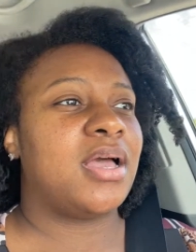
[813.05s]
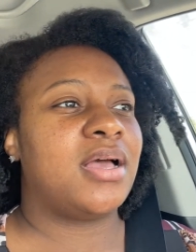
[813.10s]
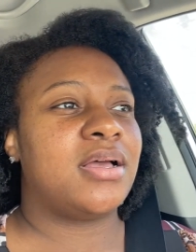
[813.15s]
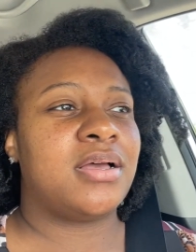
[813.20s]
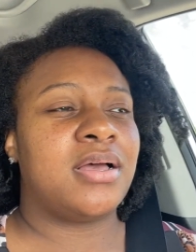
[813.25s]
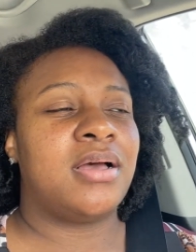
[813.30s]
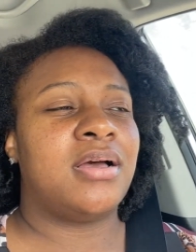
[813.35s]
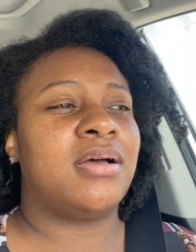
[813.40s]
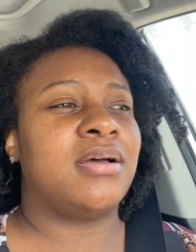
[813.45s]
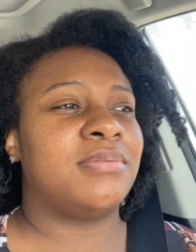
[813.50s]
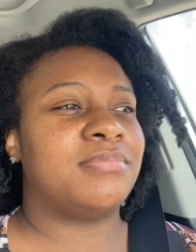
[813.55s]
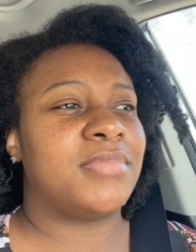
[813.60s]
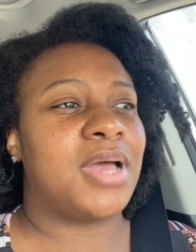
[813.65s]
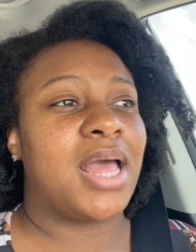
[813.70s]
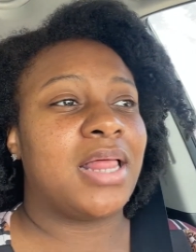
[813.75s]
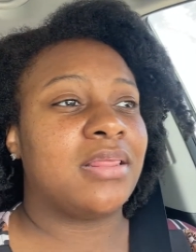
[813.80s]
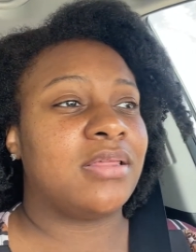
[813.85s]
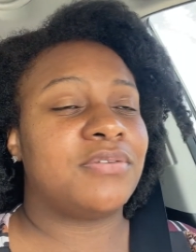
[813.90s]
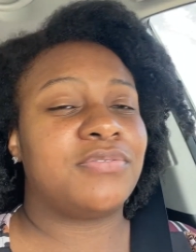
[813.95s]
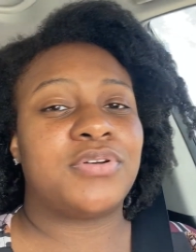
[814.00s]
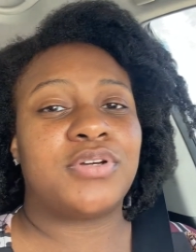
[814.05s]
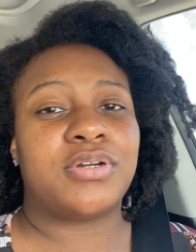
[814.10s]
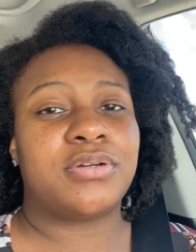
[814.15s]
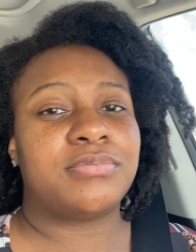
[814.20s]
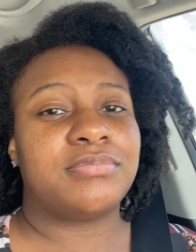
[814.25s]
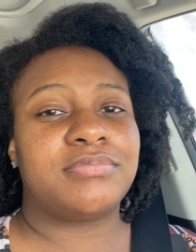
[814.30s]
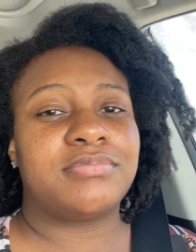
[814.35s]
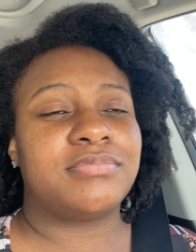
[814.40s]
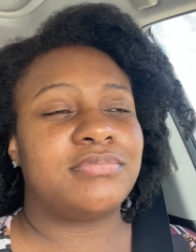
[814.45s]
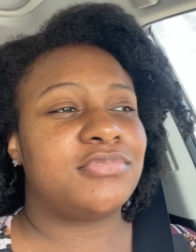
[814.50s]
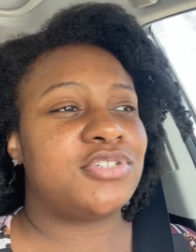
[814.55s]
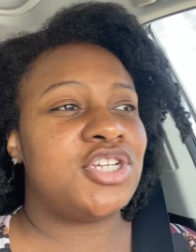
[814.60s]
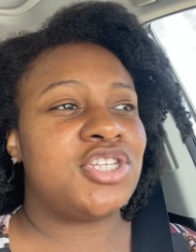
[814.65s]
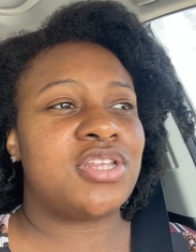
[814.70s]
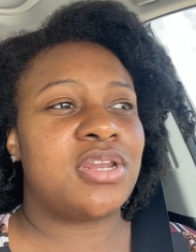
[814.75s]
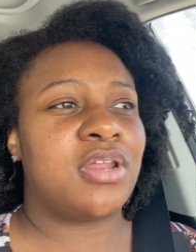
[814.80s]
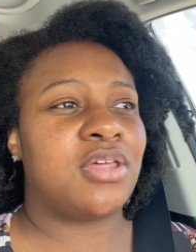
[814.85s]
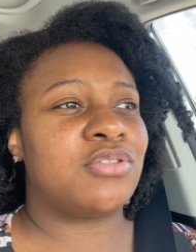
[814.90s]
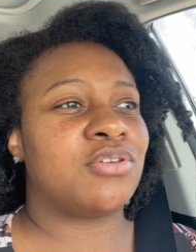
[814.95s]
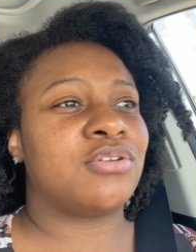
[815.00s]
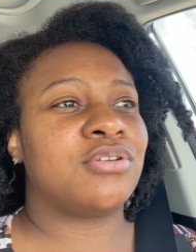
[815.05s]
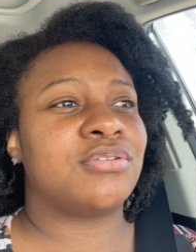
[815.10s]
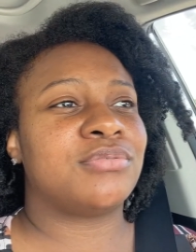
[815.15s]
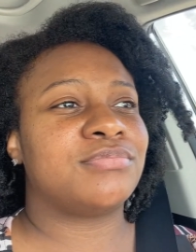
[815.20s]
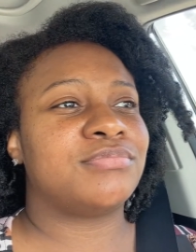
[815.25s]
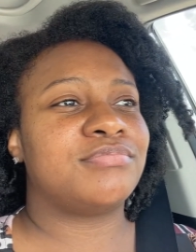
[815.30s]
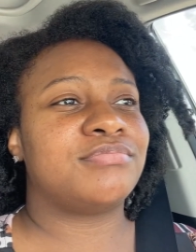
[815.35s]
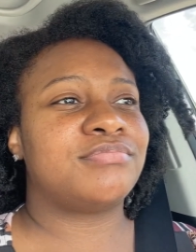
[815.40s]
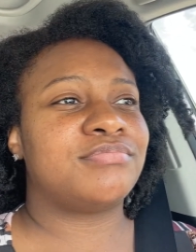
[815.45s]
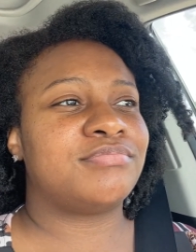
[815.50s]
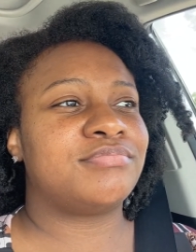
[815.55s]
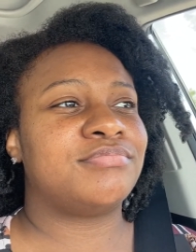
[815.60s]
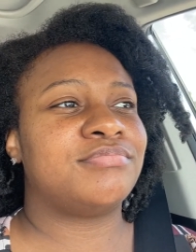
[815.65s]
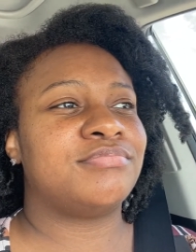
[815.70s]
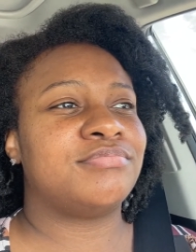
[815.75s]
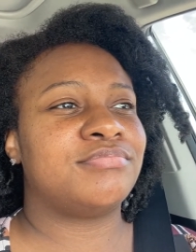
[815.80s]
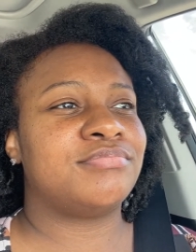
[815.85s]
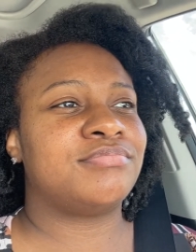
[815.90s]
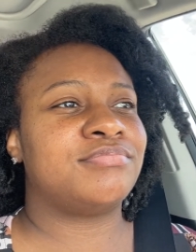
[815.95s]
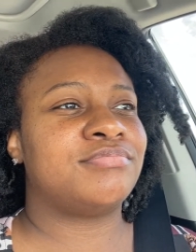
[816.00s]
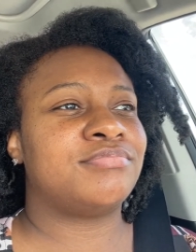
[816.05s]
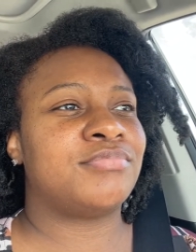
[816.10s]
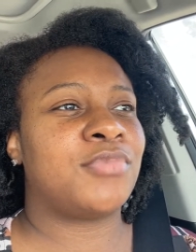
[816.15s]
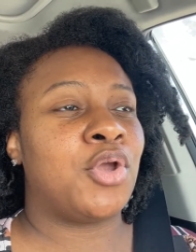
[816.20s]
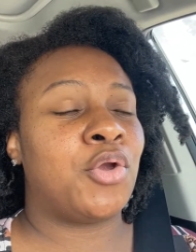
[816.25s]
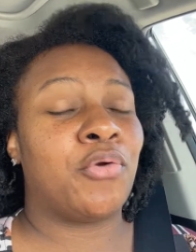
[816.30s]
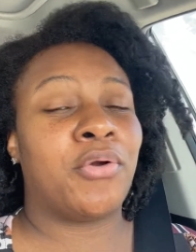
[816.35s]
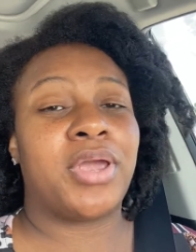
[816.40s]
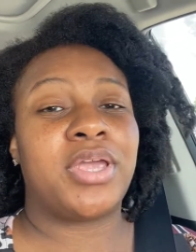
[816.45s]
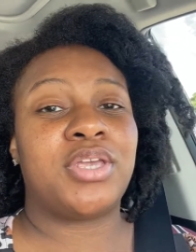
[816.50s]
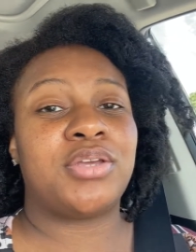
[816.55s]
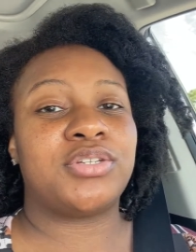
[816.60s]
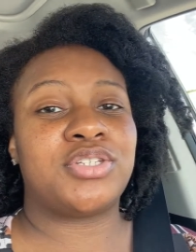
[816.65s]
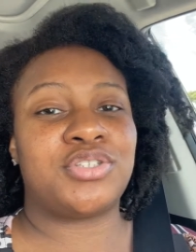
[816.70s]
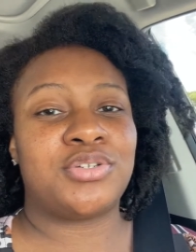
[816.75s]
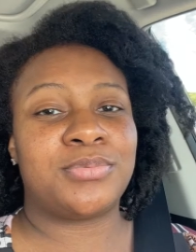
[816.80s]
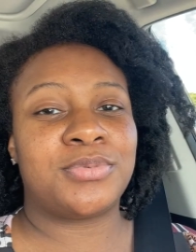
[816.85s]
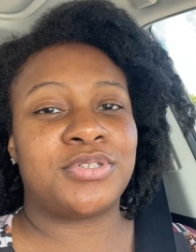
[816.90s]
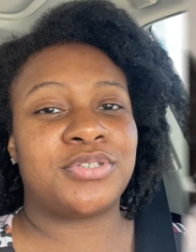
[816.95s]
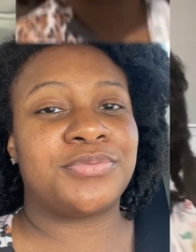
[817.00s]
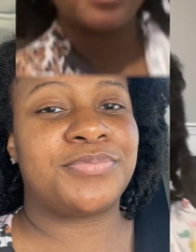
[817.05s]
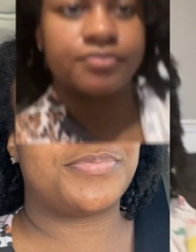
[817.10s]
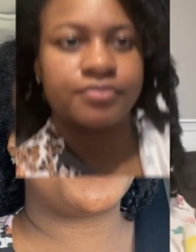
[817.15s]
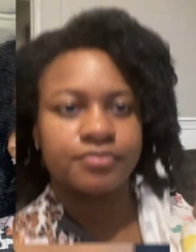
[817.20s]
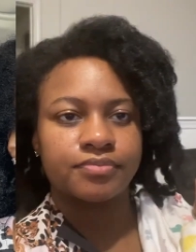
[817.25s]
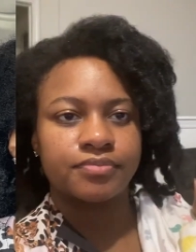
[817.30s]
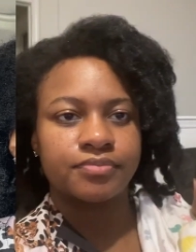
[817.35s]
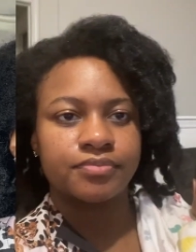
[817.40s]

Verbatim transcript: Um, I love her. She's another great YouTuber.